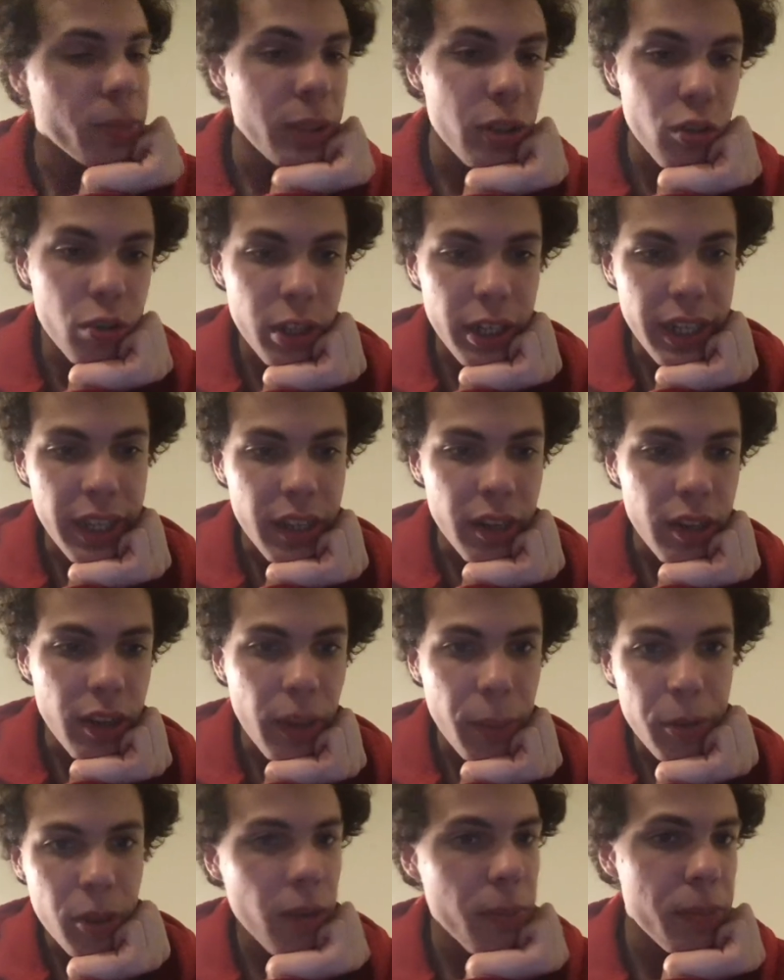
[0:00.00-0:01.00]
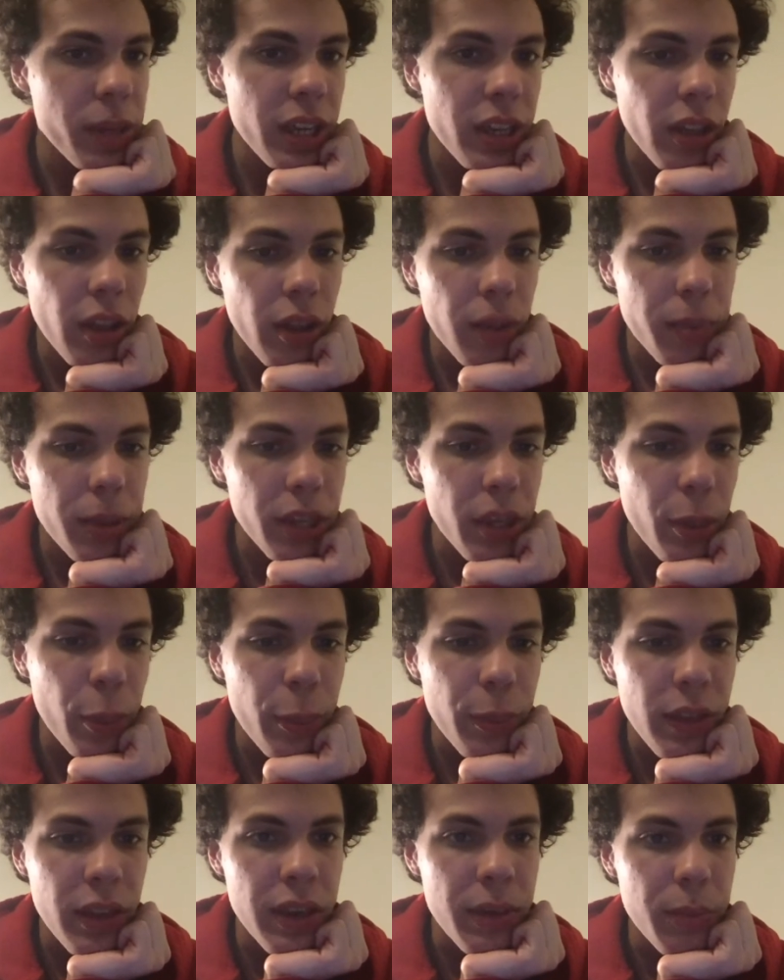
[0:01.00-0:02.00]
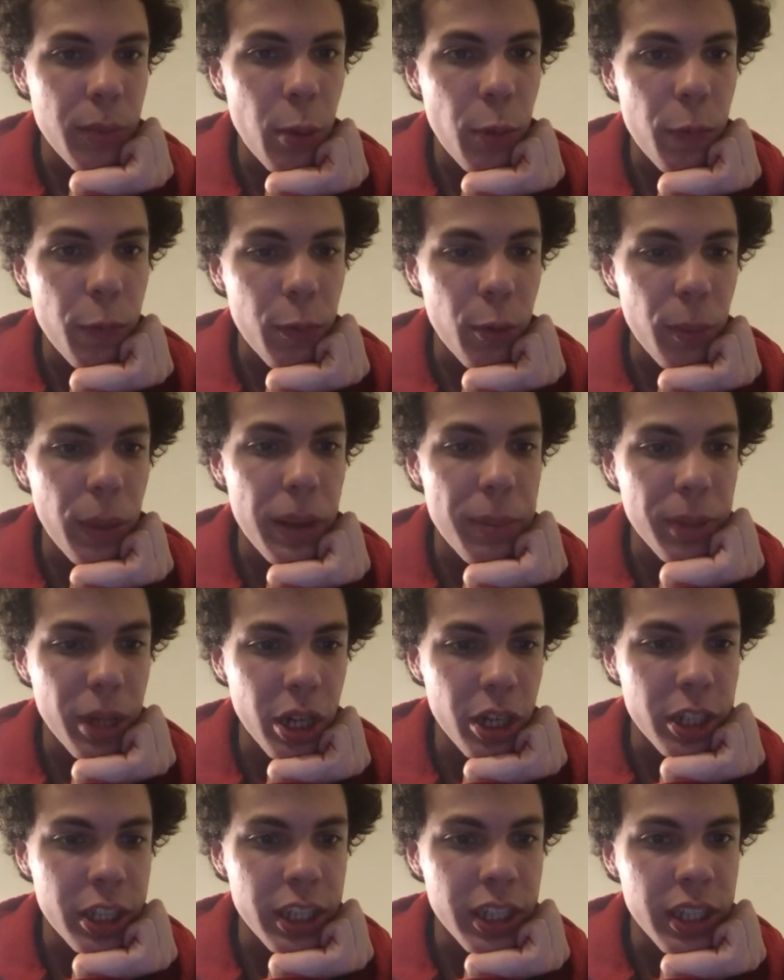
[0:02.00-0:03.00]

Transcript: great. I'm gonna pick a theme for my party.